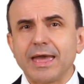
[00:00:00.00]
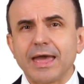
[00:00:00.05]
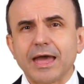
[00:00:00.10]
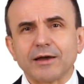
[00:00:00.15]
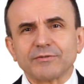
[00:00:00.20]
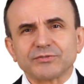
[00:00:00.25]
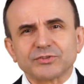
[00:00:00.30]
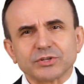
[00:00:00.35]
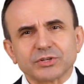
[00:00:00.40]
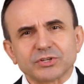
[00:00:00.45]

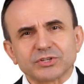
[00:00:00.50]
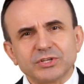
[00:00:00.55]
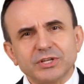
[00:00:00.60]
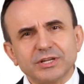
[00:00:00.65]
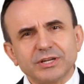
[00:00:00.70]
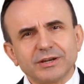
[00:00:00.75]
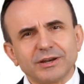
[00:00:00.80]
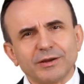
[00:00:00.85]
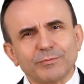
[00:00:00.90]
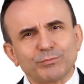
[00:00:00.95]
have
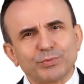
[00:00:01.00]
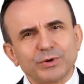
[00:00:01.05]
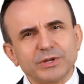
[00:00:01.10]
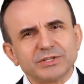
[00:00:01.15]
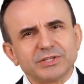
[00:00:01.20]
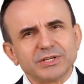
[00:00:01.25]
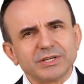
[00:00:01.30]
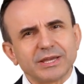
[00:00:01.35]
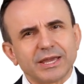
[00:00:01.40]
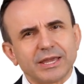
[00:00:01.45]
succeeded in
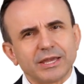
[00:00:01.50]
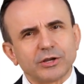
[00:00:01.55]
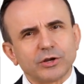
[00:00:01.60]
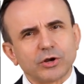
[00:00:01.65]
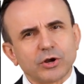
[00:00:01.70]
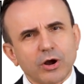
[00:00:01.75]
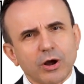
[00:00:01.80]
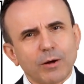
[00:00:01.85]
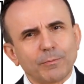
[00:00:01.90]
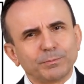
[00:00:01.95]
printing a
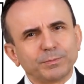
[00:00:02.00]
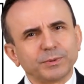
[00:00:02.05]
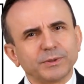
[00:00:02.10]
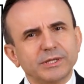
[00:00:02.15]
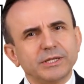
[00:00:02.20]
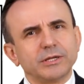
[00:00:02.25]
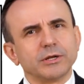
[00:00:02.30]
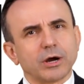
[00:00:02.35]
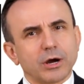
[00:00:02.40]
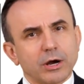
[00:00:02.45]

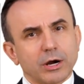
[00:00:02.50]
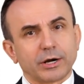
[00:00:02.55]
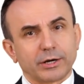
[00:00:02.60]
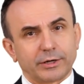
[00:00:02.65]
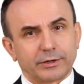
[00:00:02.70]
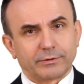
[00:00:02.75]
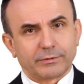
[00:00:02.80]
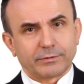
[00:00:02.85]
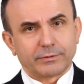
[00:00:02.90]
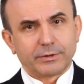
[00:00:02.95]
complete
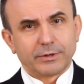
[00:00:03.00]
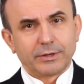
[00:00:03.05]
heart